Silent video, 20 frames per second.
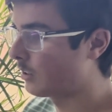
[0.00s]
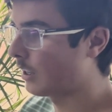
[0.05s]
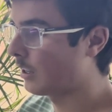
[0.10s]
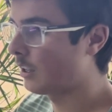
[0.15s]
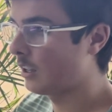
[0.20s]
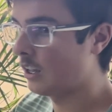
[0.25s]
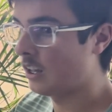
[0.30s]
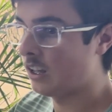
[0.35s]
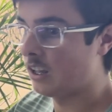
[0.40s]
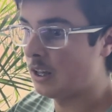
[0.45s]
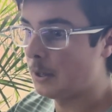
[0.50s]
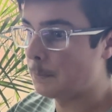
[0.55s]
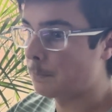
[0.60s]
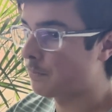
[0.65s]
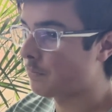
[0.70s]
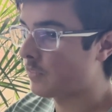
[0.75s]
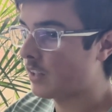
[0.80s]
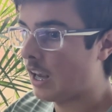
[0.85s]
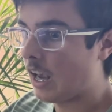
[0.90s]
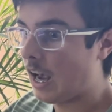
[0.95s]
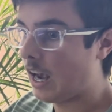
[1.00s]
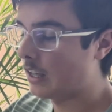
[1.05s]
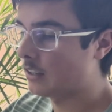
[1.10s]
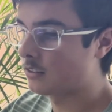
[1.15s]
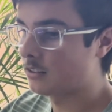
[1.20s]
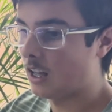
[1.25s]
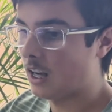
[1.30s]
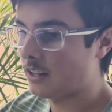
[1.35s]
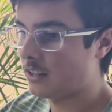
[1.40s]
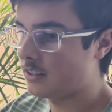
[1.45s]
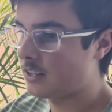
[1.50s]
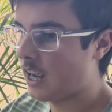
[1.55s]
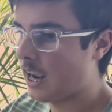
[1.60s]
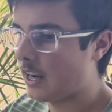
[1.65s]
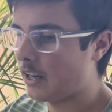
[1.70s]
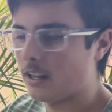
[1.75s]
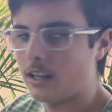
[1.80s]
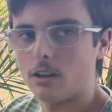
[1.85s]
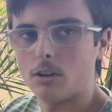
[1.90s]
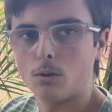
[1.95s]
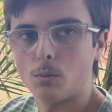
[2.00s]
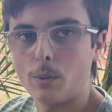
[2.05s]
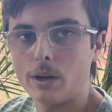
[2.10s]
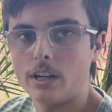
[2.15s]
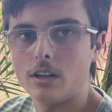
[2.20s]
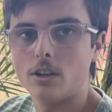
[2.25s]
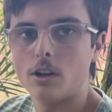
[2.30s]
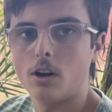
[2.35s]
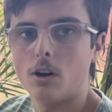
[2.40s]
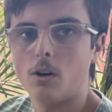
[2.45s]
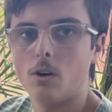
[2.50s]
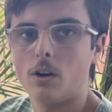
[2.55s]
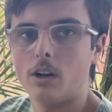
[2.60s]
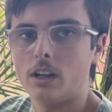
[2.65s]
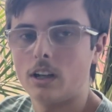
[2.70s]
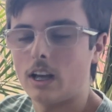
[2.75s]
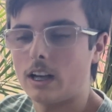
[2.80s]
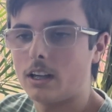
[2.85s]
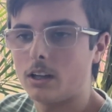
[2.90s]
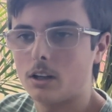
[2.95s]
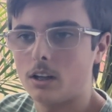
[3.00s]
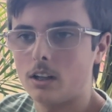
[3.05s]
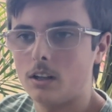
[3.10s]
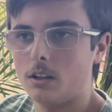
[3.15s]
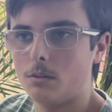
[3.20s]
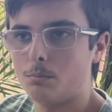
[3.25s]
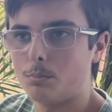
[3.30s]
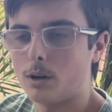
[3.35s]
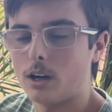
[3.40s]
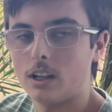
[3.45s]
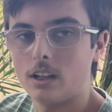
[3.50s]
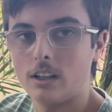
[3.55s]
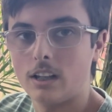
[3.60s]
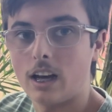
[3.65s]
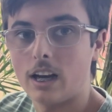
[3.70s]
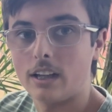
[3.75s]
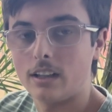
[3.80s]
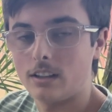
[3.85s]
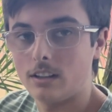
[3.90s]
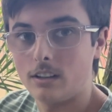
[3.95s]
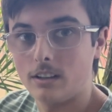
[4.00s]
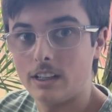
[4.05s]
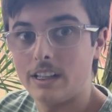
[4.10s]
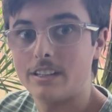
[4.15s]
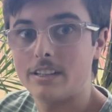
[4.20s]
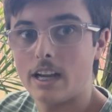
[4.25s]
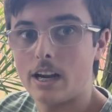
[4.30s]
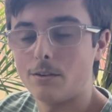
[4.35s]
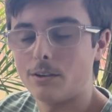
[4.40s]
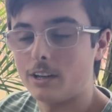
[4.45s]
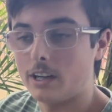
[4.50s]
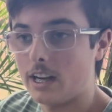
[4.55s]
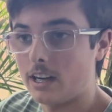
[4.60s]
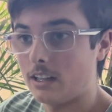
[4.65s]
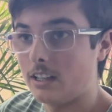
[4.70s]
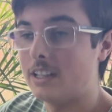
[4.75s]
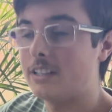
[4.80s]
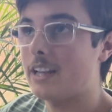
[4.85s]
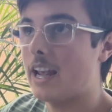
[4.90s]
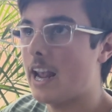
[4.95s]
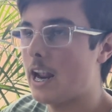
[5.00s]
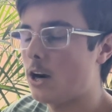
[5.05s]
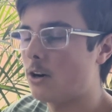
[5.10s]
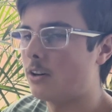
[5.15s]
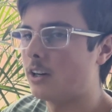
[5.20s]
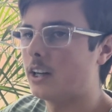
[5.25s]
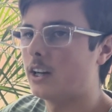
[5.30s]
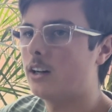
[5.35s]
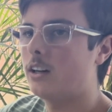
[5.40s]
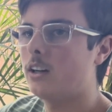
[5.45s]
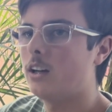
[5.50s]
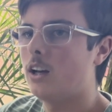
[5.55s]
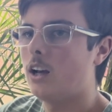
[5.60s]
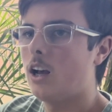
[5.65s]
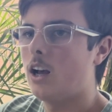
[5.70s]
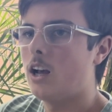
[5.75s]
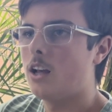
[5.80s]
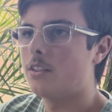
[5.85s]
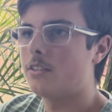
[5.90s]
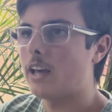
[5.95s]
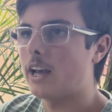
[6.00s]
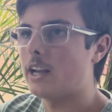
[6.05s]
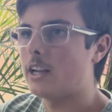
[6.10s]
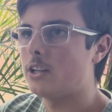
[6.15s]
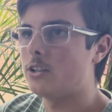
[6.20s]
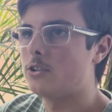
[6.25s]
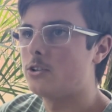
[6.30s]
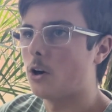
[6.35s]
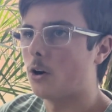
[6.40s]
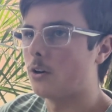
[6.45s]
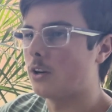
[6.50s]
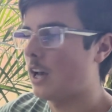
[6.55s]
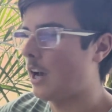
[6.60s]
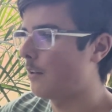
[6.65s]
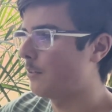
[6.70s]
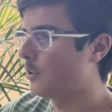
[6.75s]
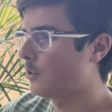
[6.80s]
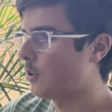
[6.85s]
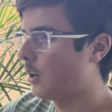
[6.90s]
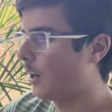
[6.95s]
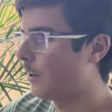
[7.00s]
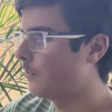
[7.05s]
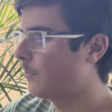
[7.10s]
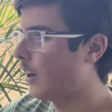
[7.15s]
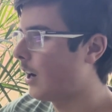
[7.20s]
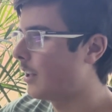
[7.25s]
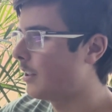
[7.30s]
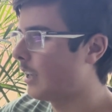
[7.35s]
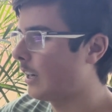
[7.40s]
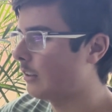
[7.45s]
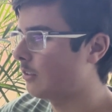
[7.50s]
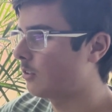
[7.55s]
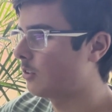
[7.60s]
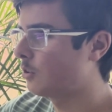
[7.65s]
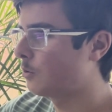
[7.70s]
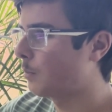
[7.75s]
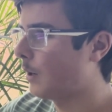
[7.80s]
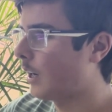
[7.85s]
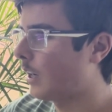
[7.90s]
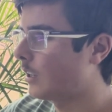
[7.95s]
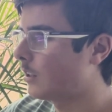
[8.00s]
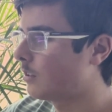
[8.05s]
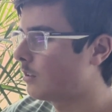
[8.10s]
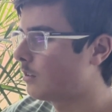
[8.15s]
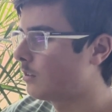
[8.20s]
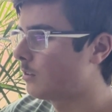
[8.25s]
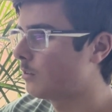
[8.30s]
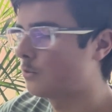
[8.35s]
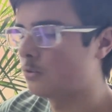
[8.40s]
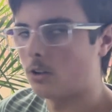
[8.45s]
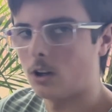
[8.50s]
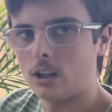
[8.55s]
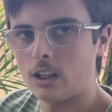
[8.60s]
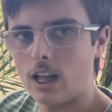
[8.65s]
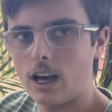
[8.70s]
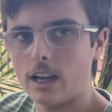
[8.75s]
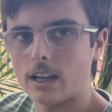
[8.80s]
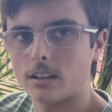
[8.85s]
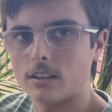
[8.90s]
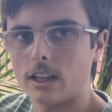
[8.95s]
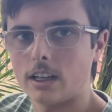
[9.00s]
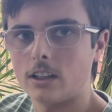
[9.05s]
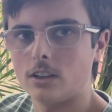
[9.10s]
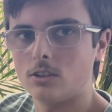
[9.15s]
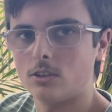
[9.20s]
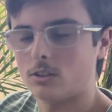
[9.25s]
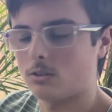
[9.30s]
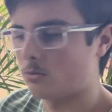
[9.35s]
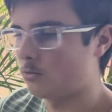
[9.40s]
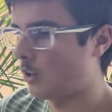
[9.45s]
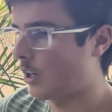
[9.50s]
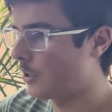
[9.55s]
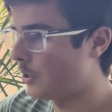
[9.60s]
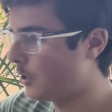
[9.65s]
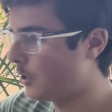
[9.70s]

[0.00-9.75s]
and has like the tank near a window or in like a light lit area, they don't have to try and find the extra space for a light. They can just run